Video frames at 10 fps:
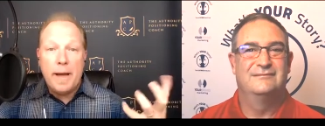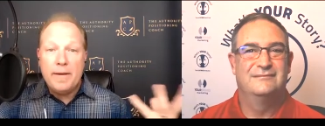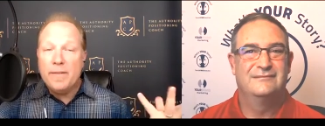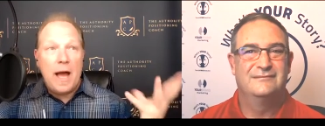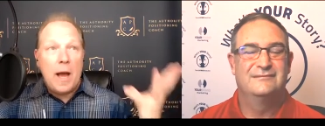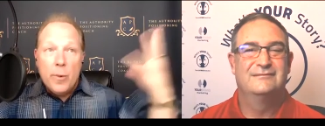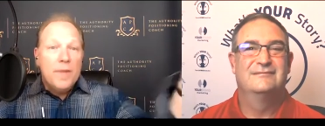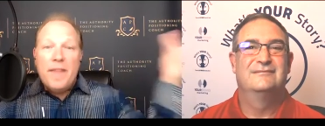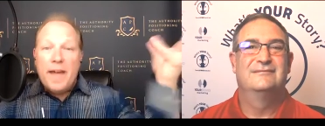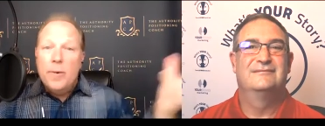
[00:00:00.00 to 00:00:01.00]
Speaker 1: I, I
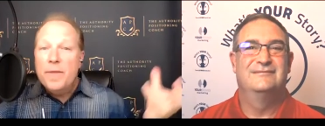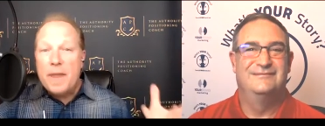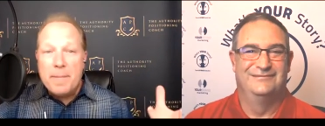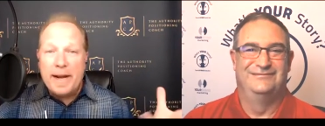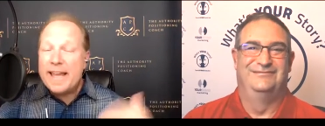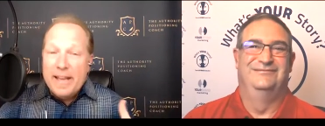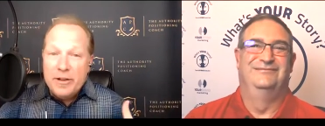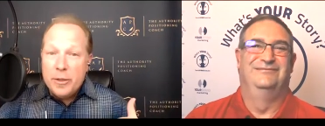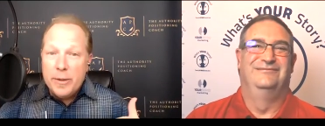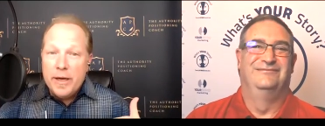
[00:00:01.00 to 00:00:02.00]
want that. I want that, but I
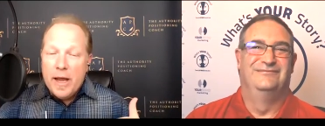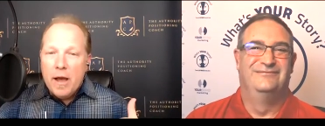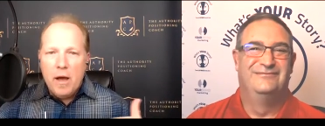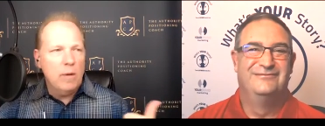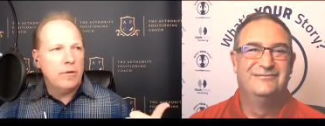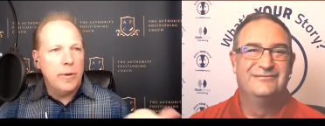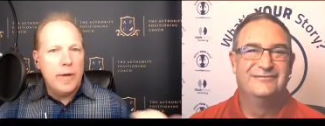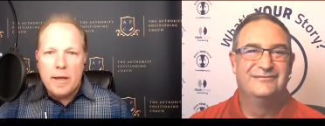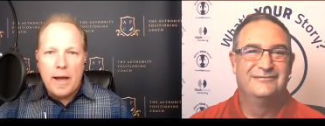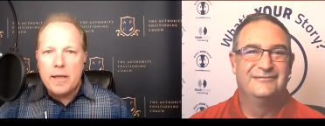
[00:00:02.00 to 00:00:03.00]
can't do it. Oh,
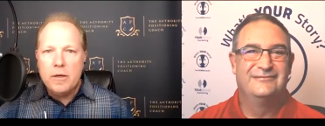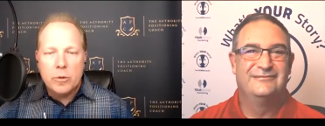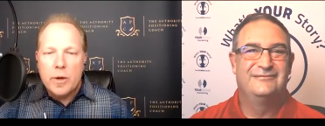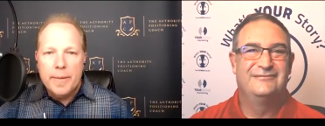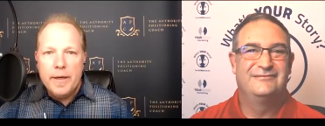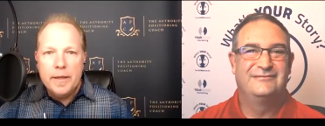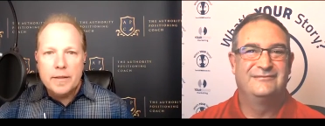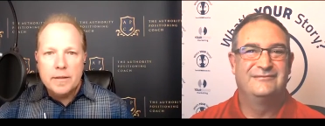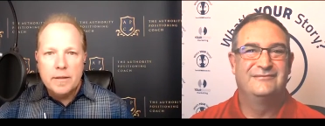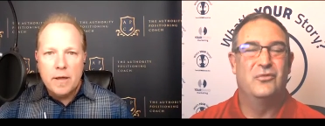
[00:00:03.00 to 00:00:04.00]
20, I can do 20
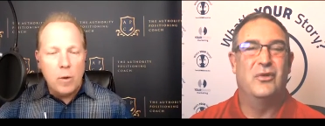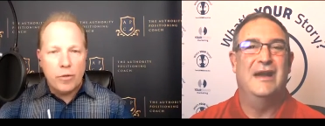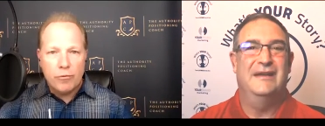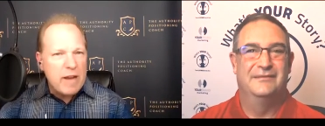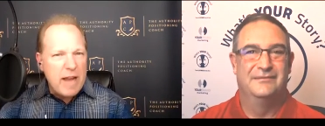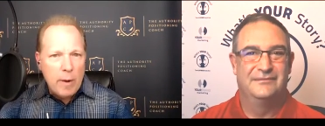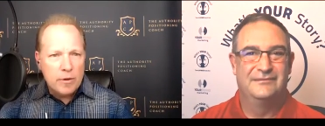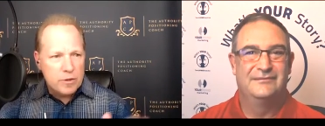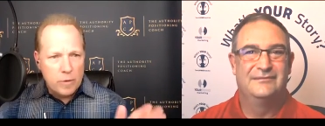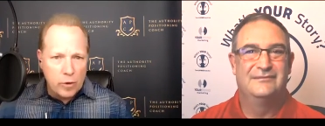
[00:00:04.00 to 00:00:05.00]
minutes. Oh, right. three
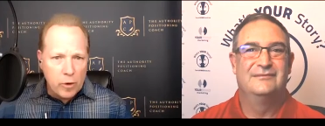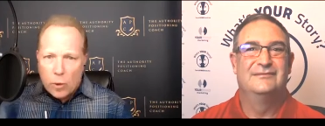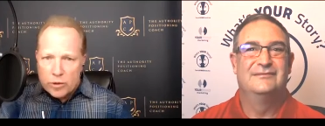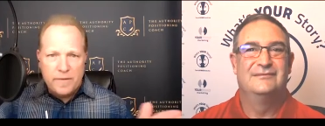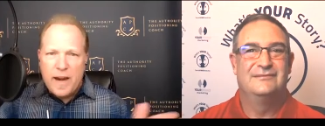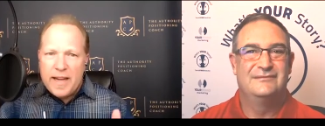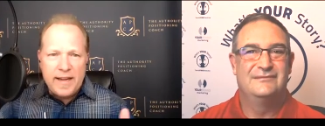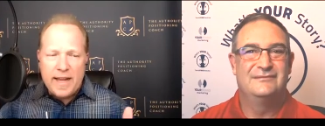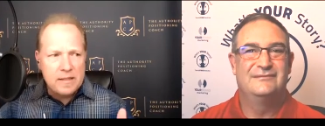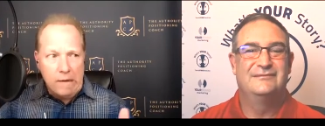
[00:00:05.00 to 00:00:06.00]
hours over a course of 90
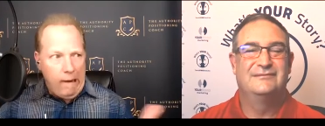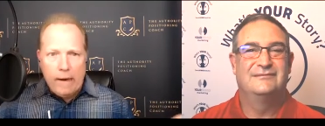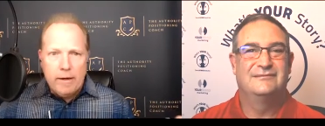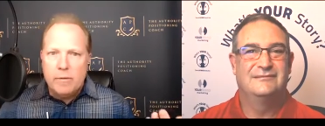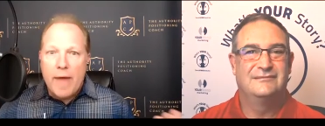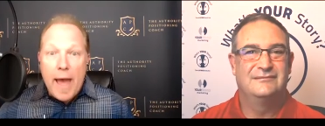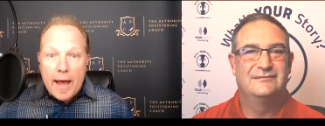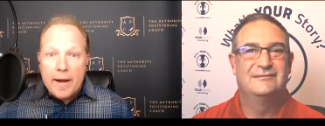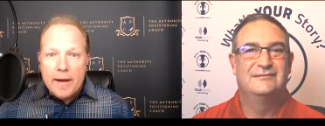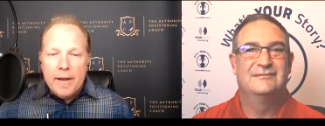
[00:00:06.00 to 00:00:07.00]
days. I could do
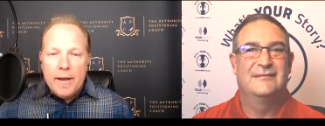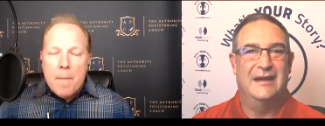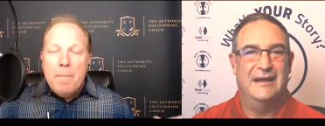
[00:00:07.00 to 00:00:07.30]
that. Uh-huh.